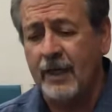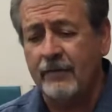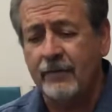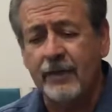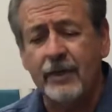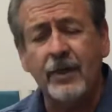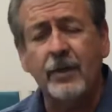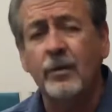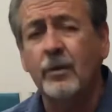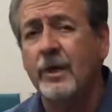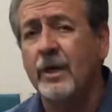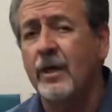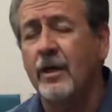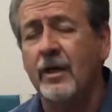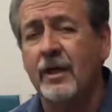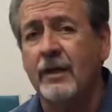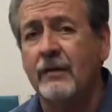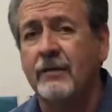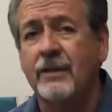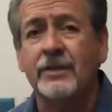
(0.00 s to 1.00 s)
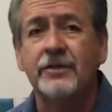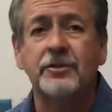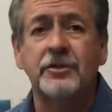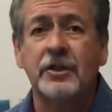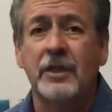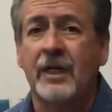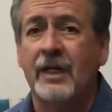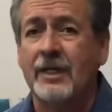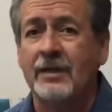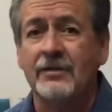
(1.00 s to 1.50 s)
You know, we all have these
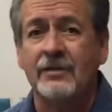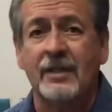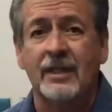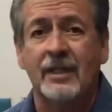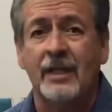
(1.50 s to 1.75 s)
giants in